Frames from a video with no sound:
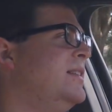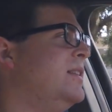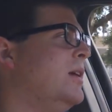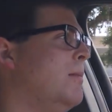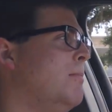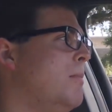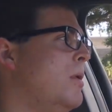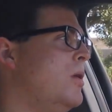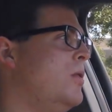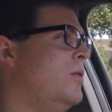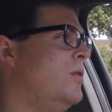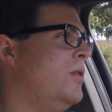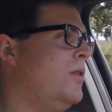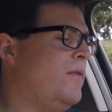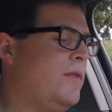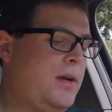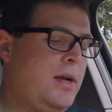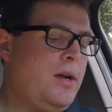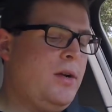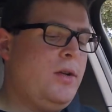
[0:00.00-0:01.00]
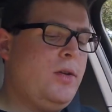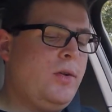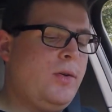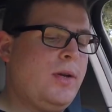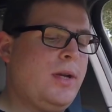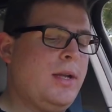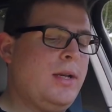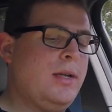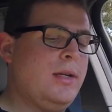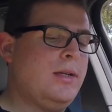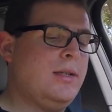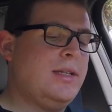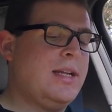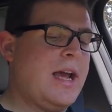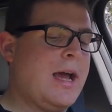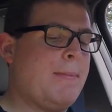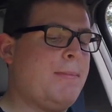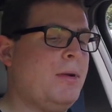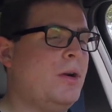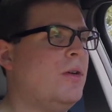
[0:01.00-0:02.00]
a mode over here. You can
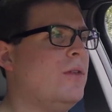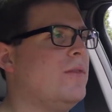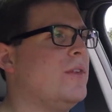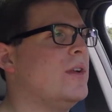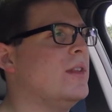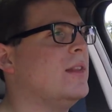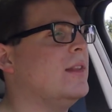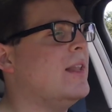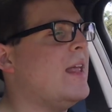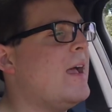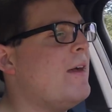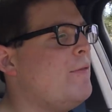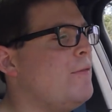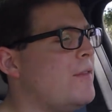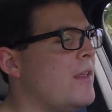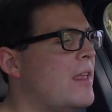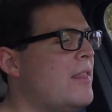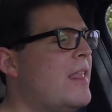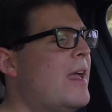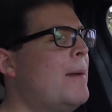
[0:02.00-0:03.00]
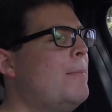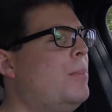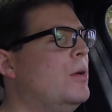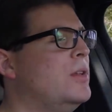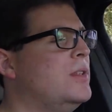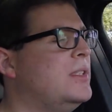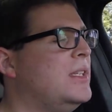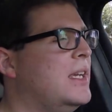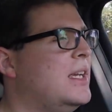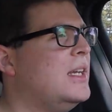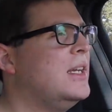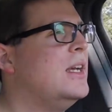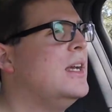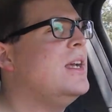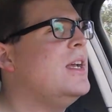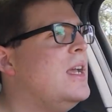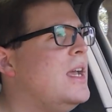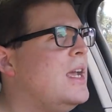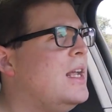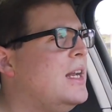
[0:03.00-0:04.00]
tap it over to the left, and that puts it
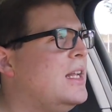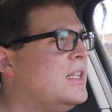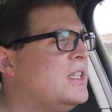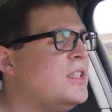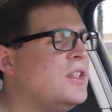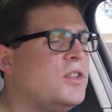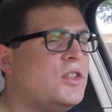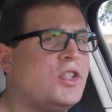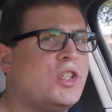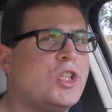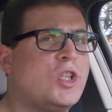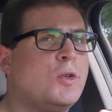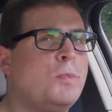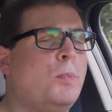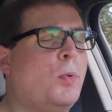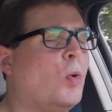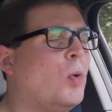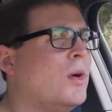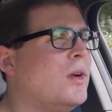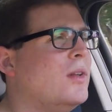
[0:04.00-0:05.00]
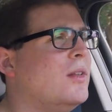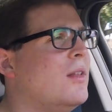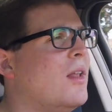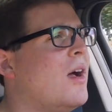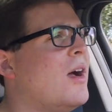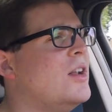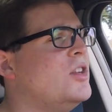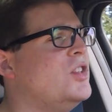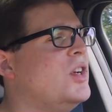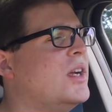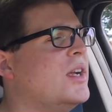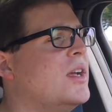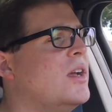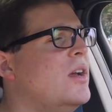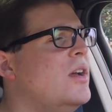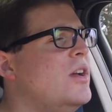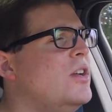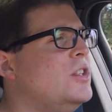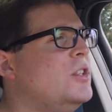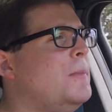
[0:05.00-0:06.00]
in its sport logic.
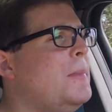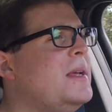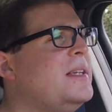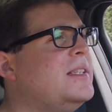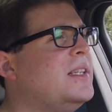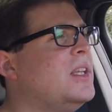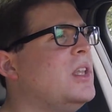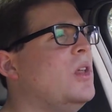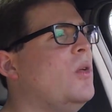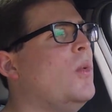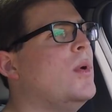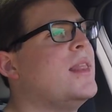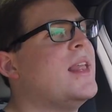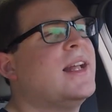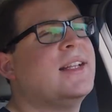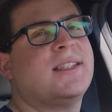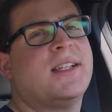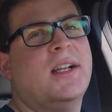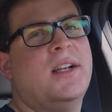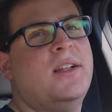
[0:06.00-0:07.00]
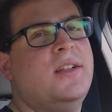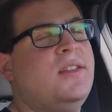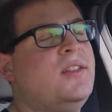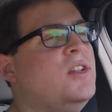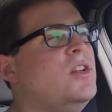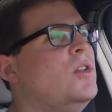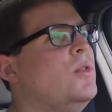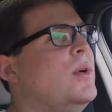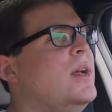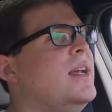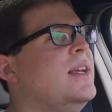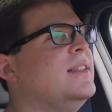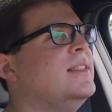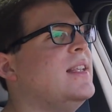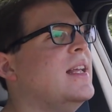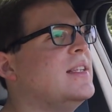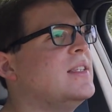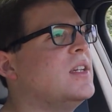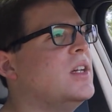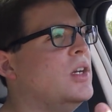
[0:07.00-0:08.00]
So basically what that's going to do is
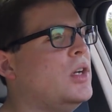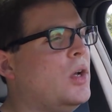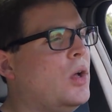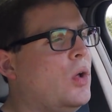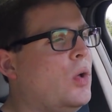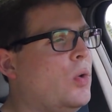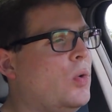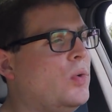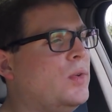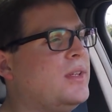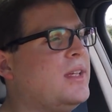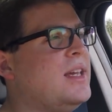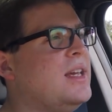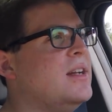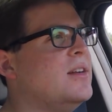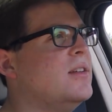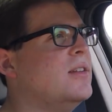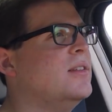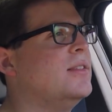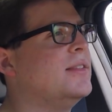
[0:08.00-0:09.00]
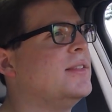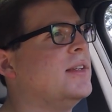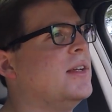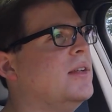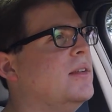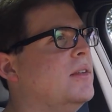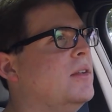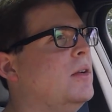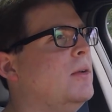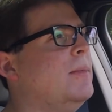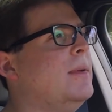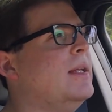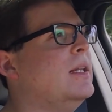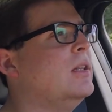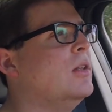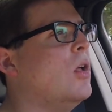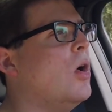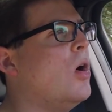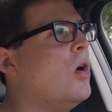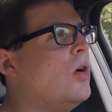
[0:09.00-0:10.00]
that's going to hold gears a little bit
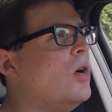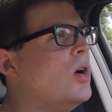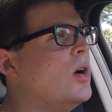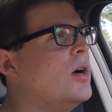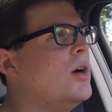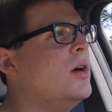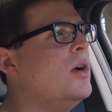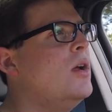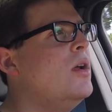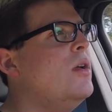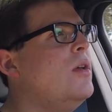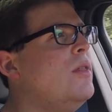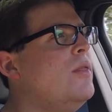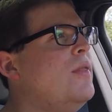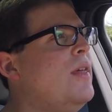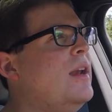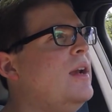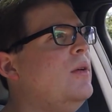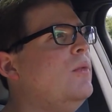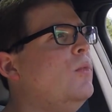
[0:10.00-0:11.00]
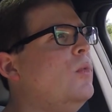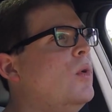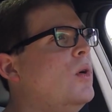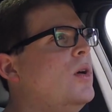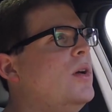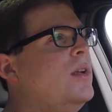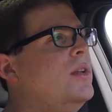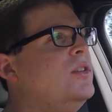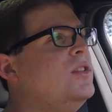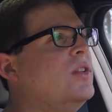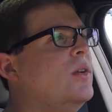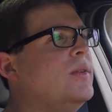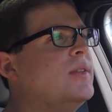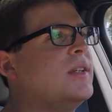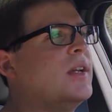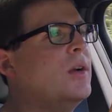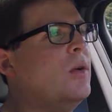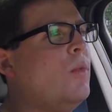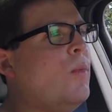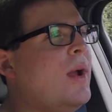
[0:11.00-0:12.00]
longer than it would, so
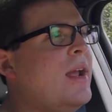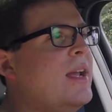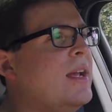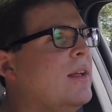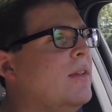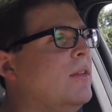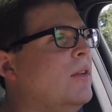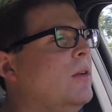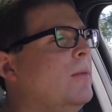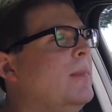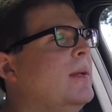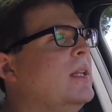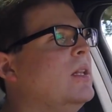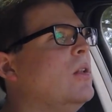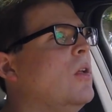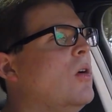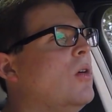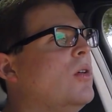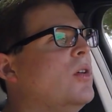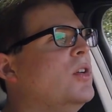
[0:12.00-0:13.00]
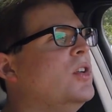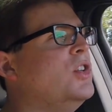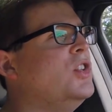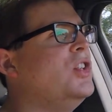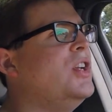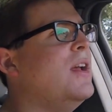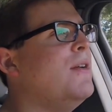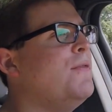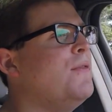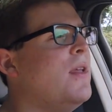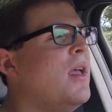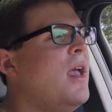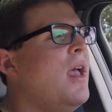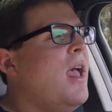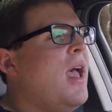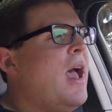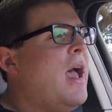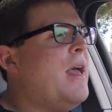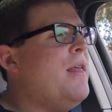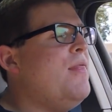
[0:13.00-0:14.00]
it's going to wait a little bit longer to shift.
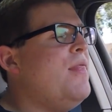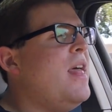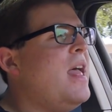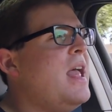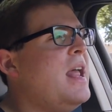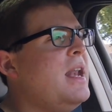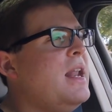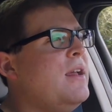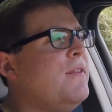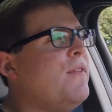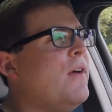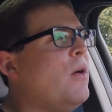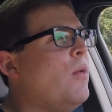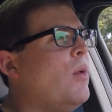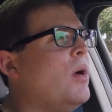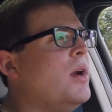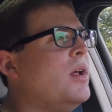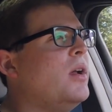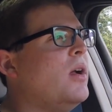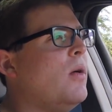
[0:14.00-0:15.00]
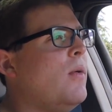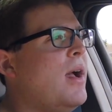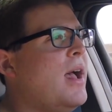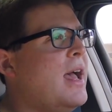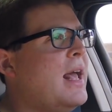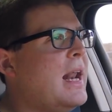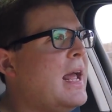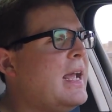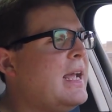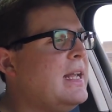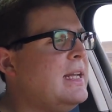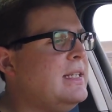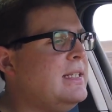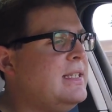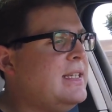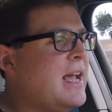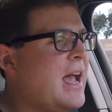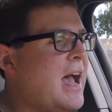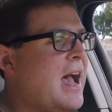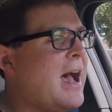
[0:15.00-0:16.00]
And then if I want to go ahead, I
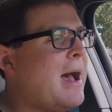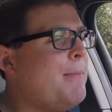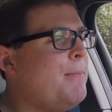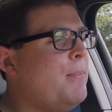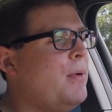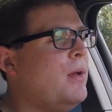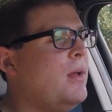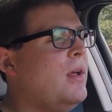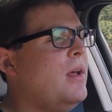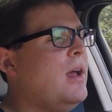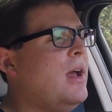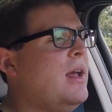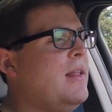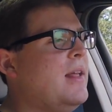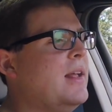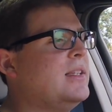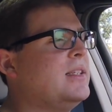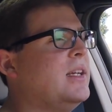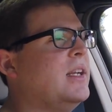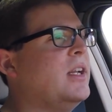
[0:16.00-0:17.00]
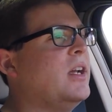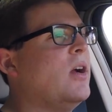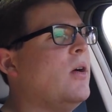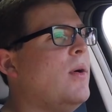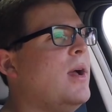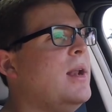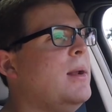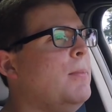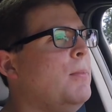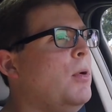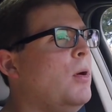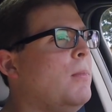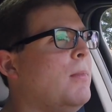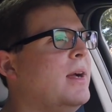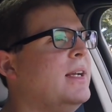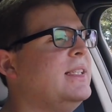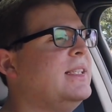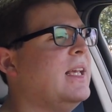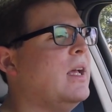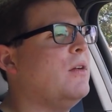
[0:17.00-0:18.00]
can tap, and that's going to go ahead and put
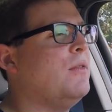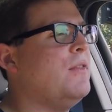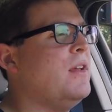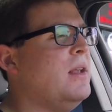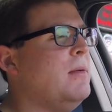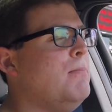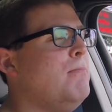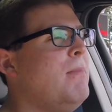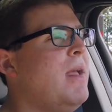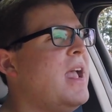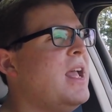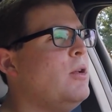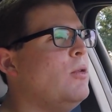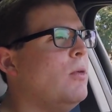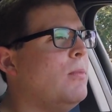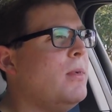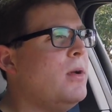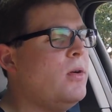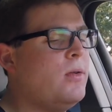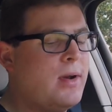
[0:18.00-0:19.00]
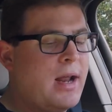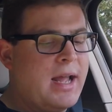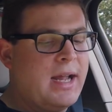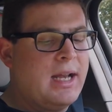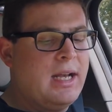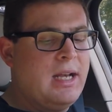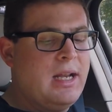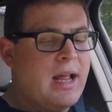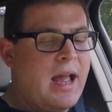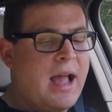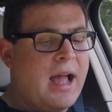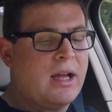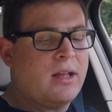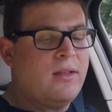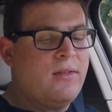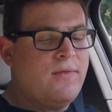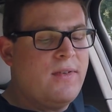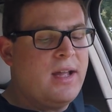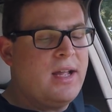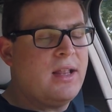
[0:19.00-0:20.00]
myself in manual mode. I can
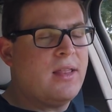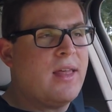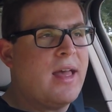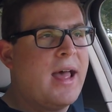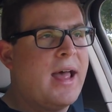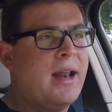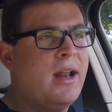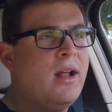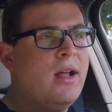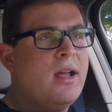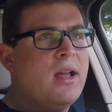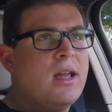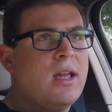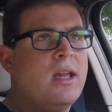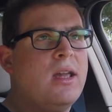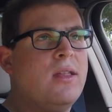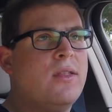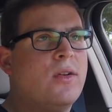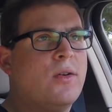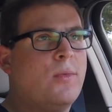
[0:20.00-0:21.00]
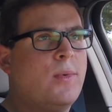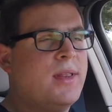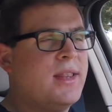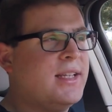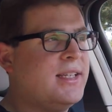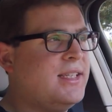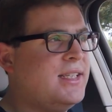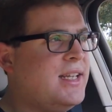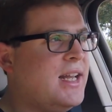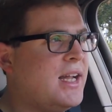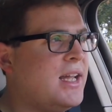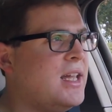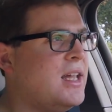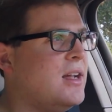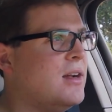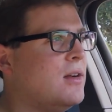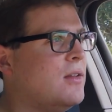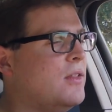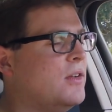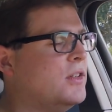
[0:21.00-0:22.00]
activate that either with the stick
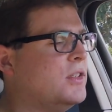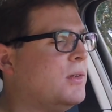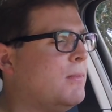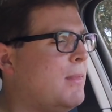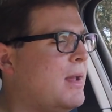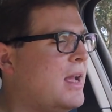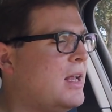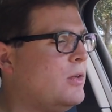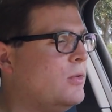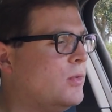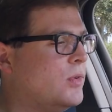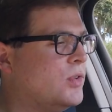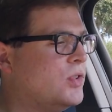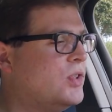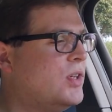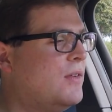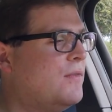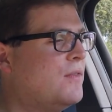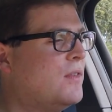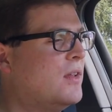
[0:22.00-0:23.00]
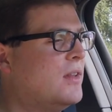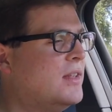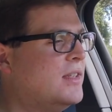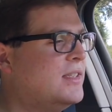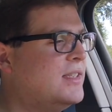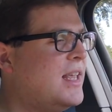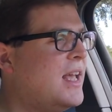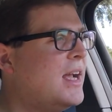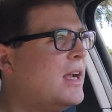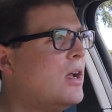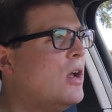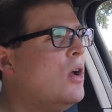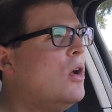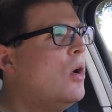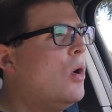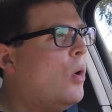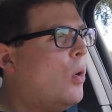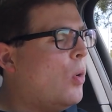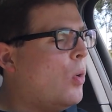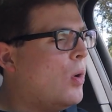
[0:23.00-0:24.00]
here, there's a manual shift on the stick,
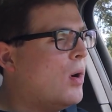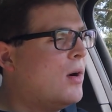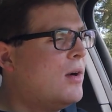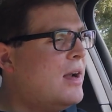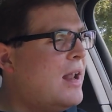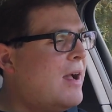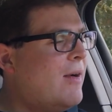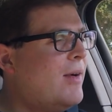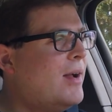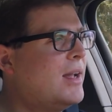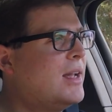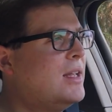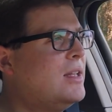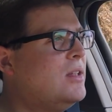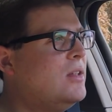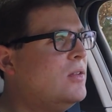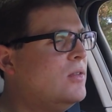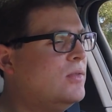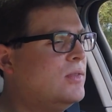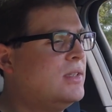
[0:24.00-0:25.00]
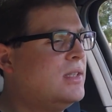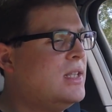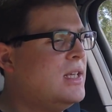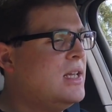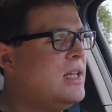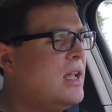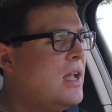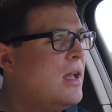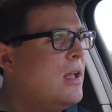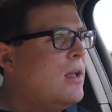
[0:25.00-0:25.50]
or now I can use the